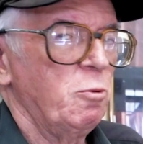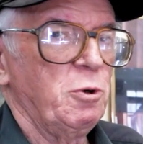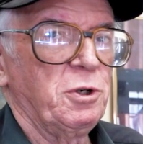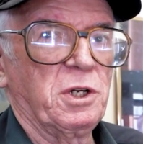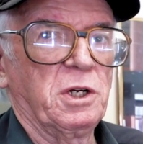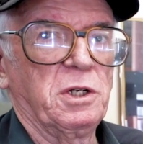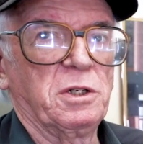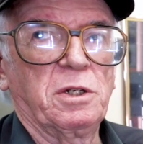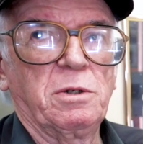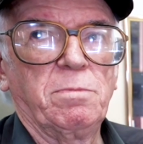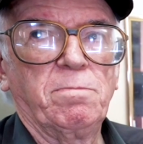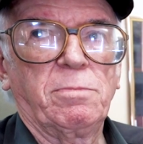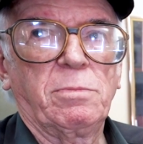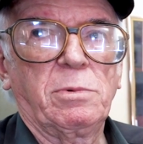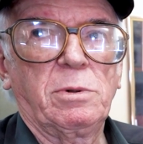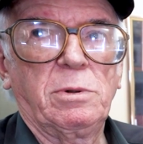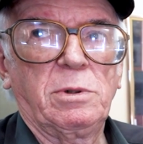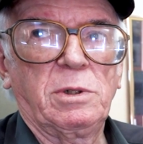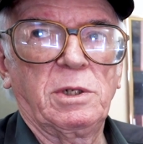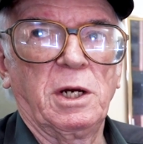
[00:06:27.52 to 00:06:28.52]
which has
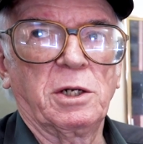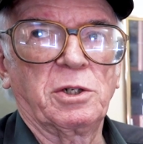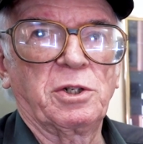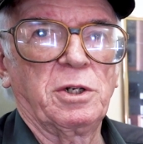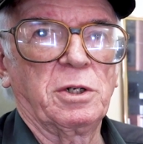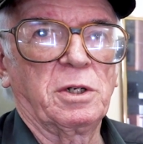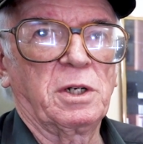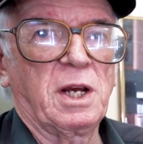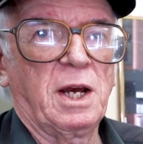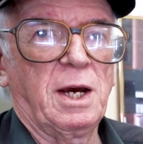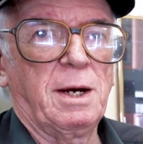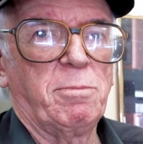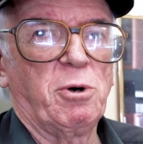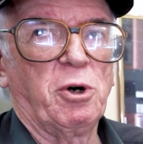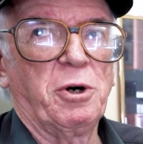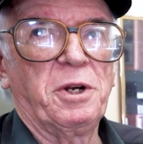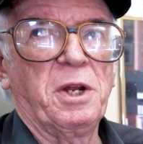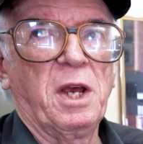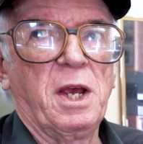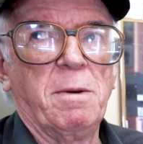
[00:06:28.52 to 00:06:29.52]
tungsten
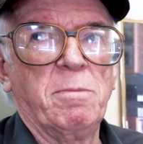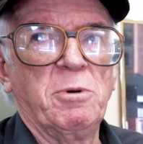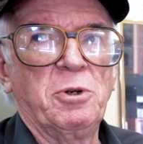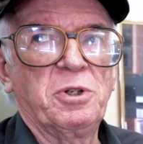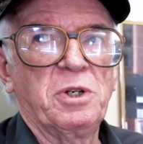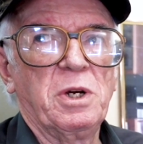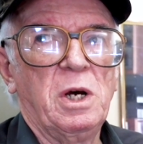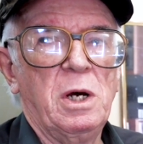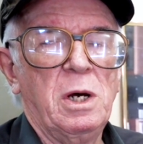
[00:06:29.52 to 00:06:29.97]
carbide hammers.